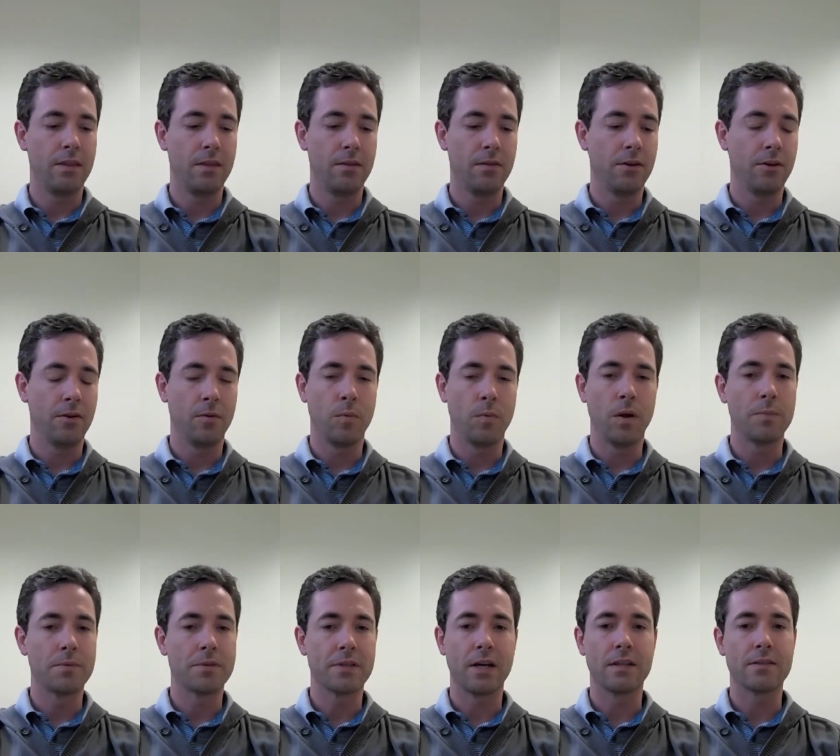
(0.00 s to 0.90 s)
There are
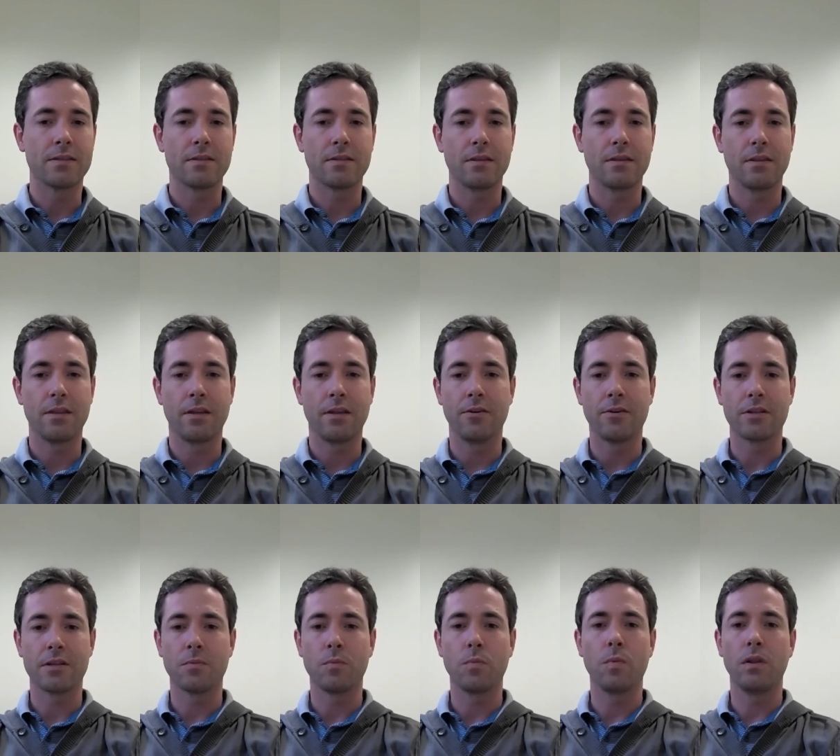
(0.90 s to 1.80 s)
websites that are
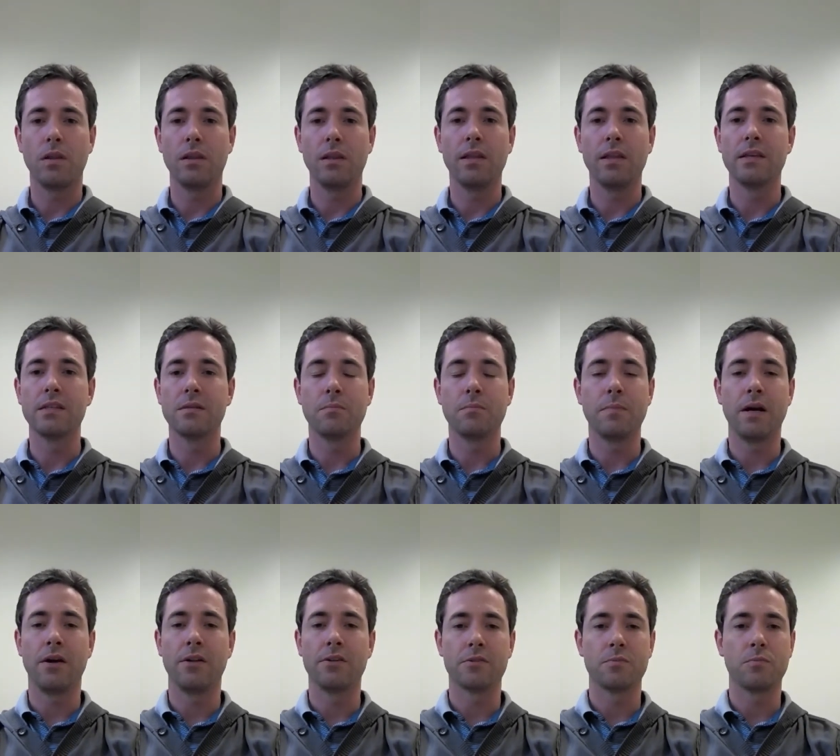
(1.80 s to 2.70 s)
just leagues and
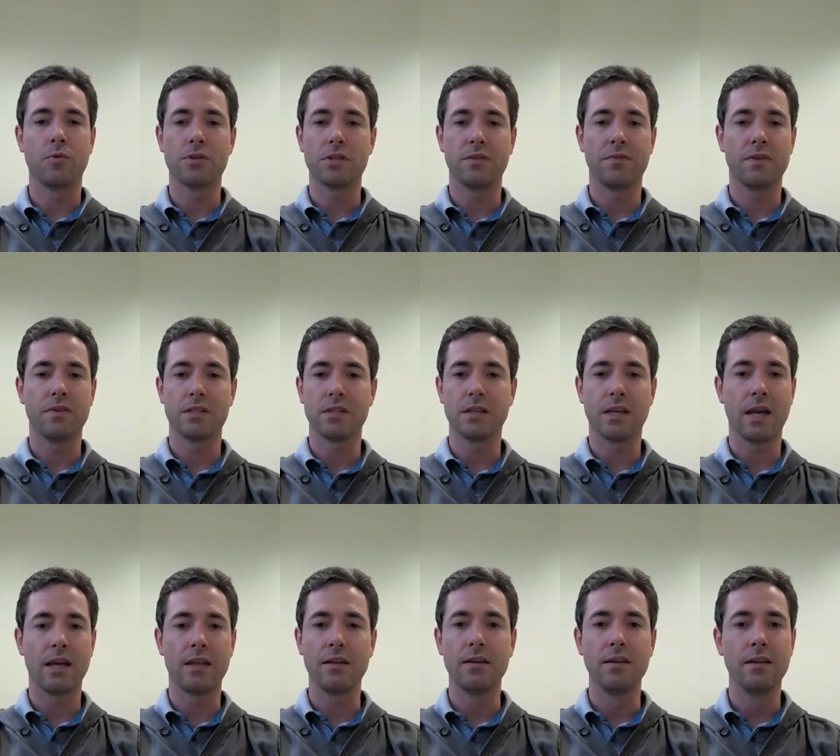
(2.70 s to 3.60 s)
bounds more
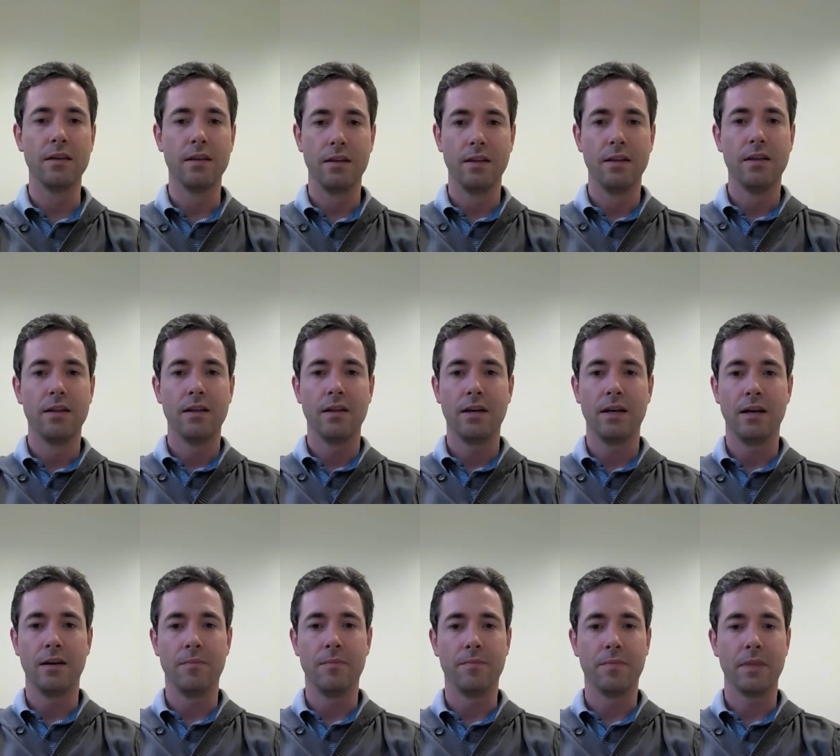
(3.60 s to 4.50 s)
sophisticated.
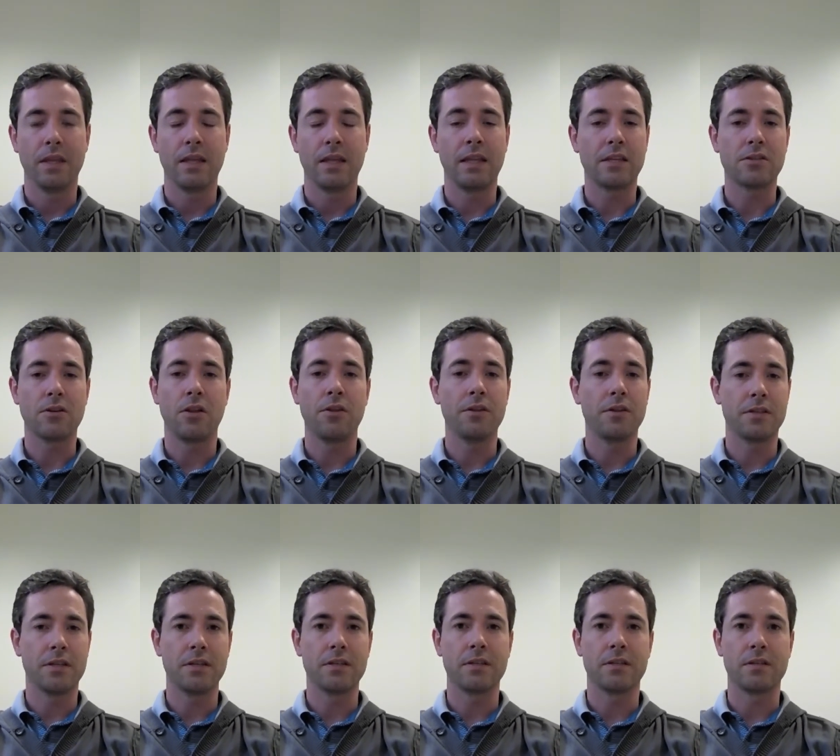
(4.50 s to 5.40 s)
And that's all
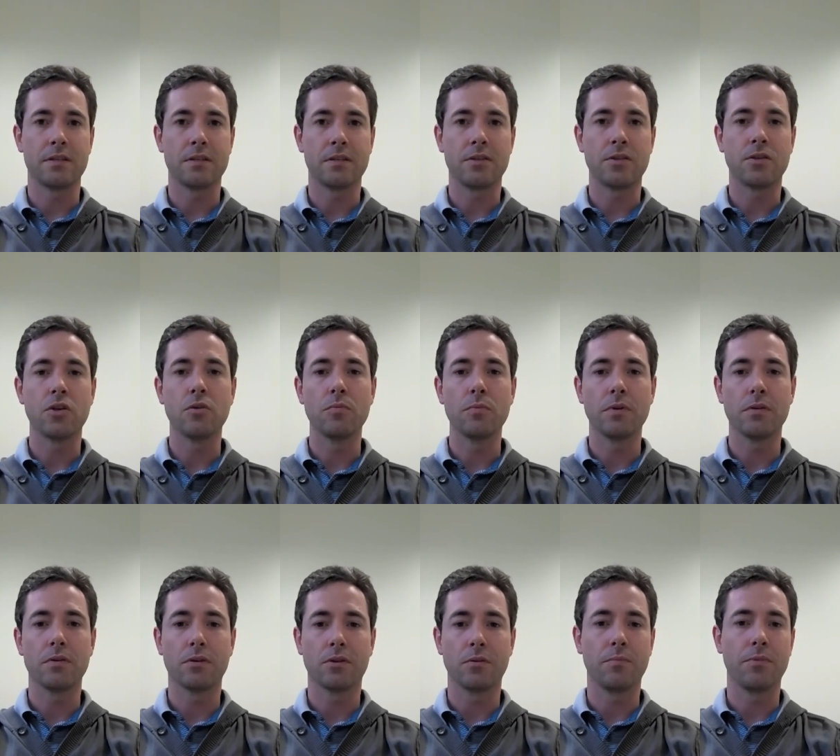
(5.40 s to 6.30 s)
this is this
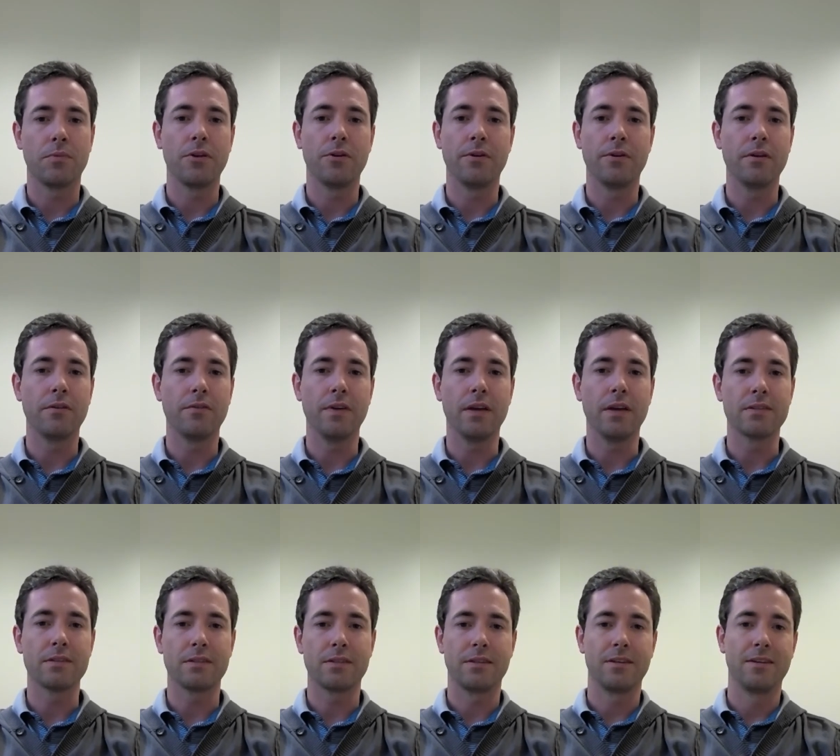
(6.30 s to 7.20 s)
human computer
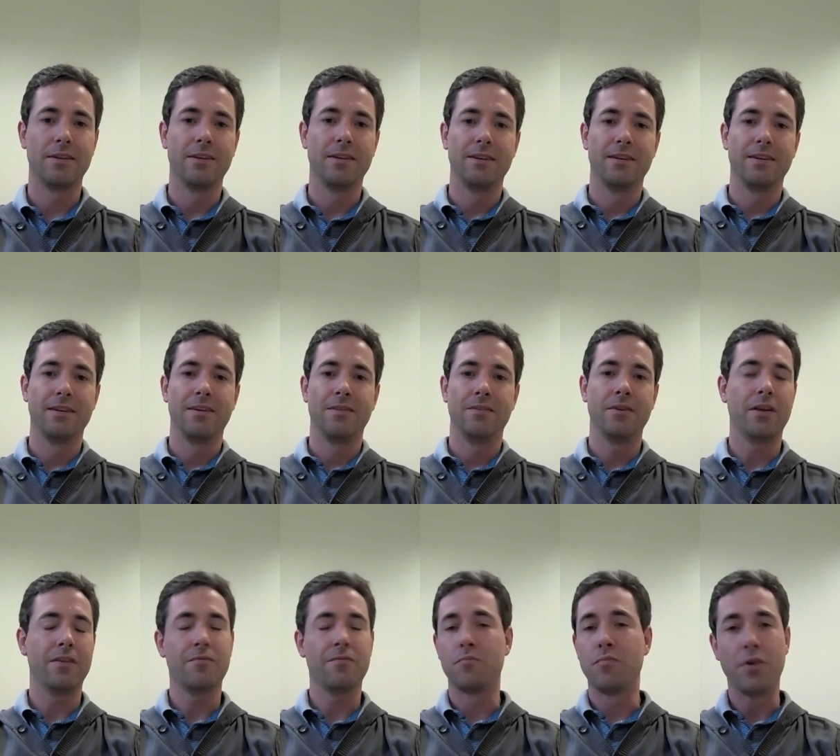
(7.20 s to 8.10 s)
interface.
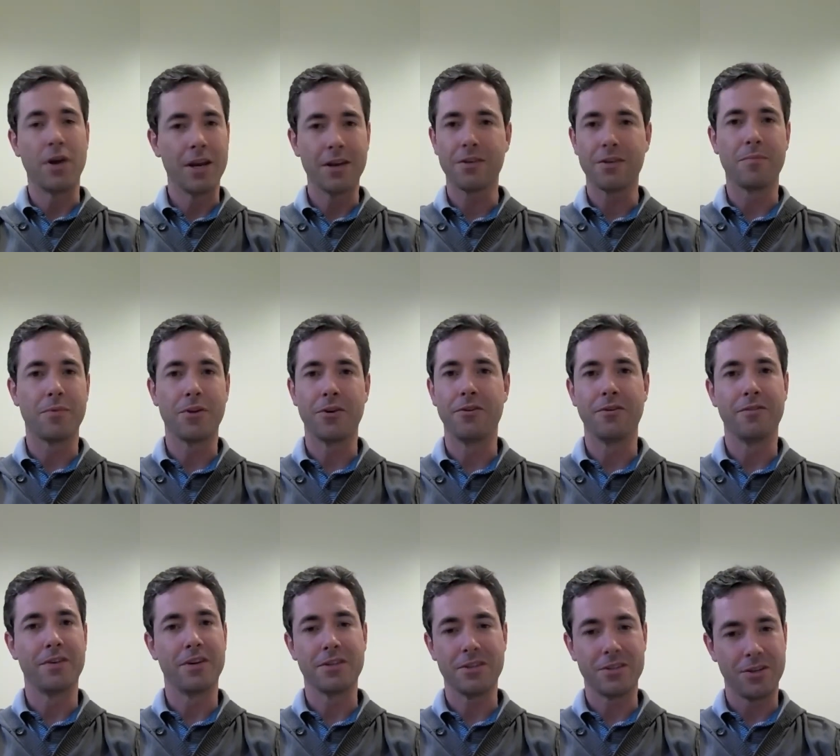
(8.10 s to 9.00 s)
Not even brain computer
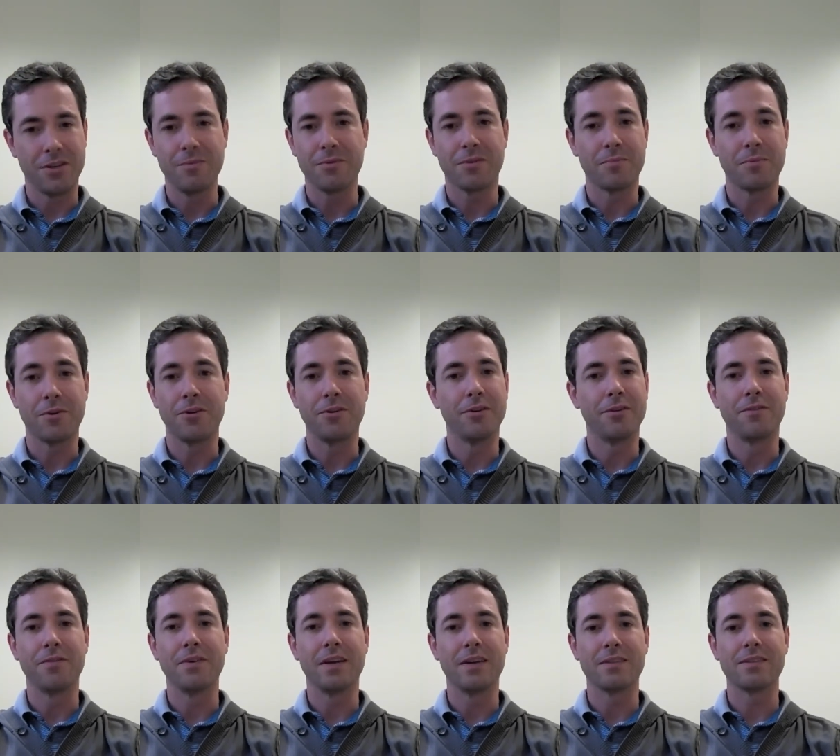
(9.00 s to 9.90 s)
interface, it's human computer
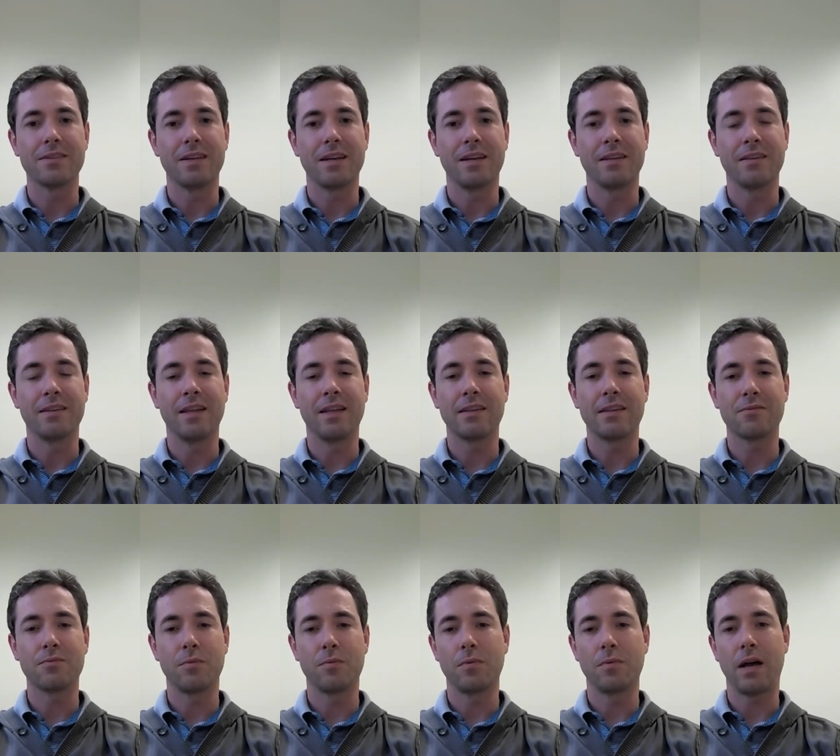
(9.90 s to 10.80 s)
interface. And that's
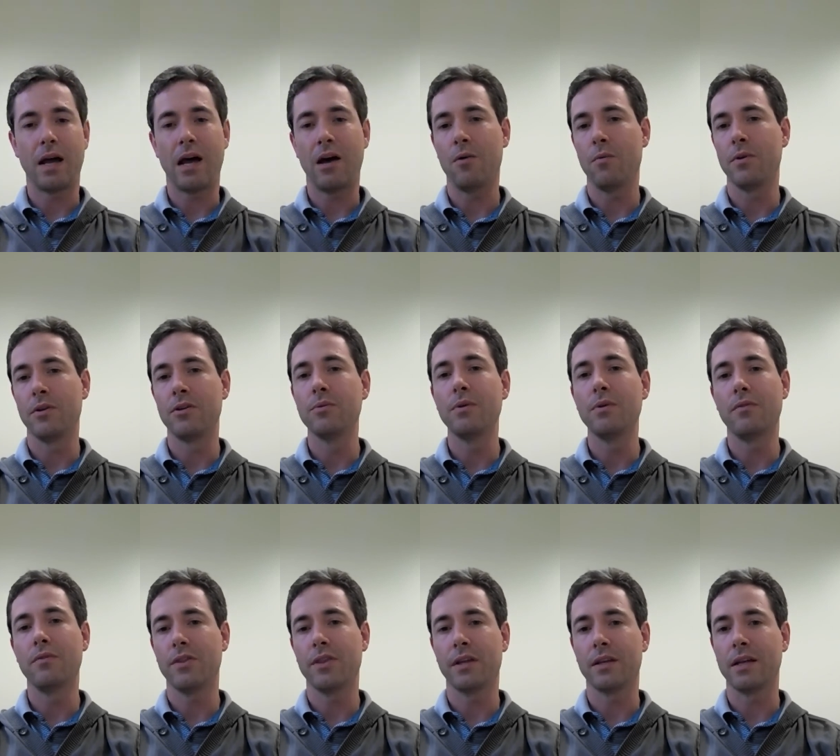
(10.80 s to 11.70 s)
how we do
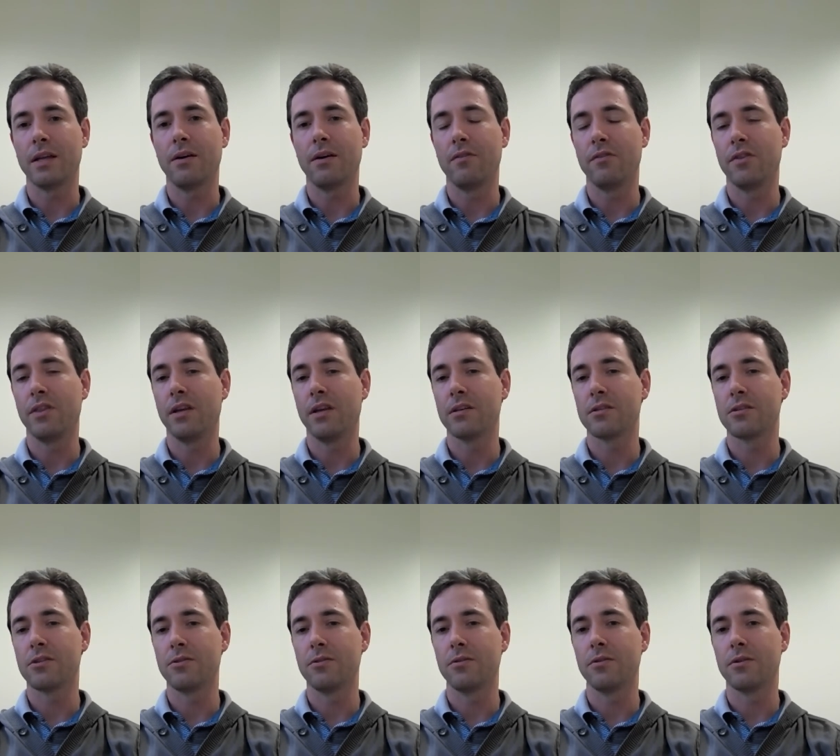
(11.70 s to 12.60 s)
everything now. Everything
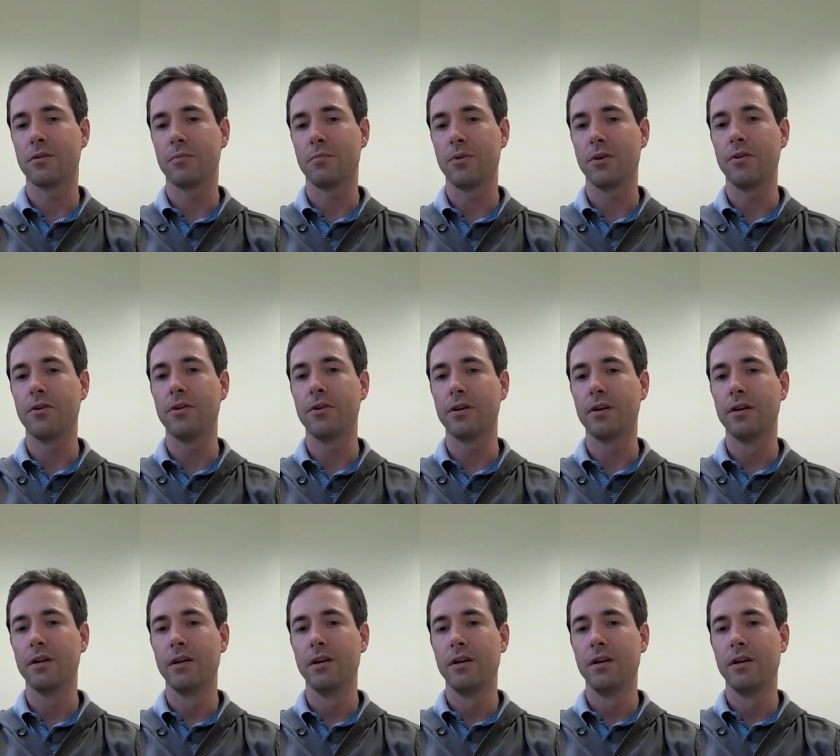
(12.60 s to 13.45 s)
is through a computer